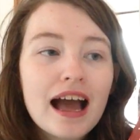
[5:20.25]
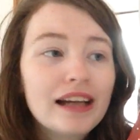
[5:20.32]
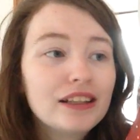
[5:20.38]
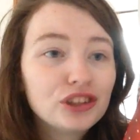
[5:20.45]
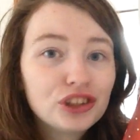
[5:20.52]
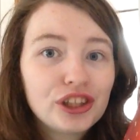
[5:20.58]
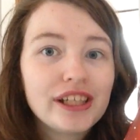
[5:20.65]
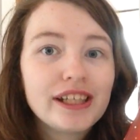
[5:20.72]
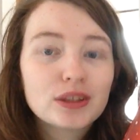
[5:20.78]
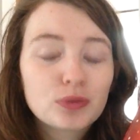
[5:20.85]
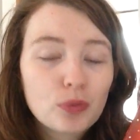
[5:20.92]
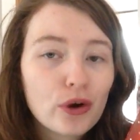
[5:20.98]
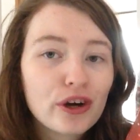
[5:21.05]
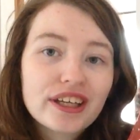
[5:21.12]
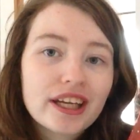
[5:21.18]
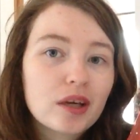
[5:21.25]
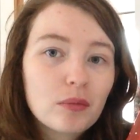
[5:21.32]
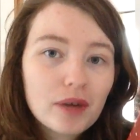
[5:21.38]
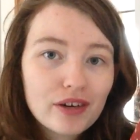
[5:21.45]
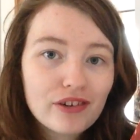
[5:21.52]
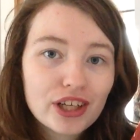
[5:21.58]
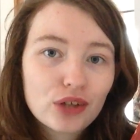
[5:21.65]
and she is working
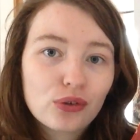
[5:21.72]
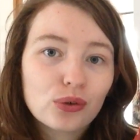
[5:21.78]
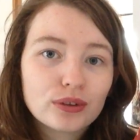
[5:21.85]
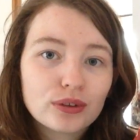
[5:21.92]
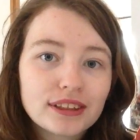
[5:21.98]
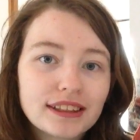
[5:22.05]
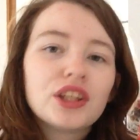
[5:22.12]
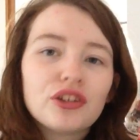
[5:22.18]
miracles.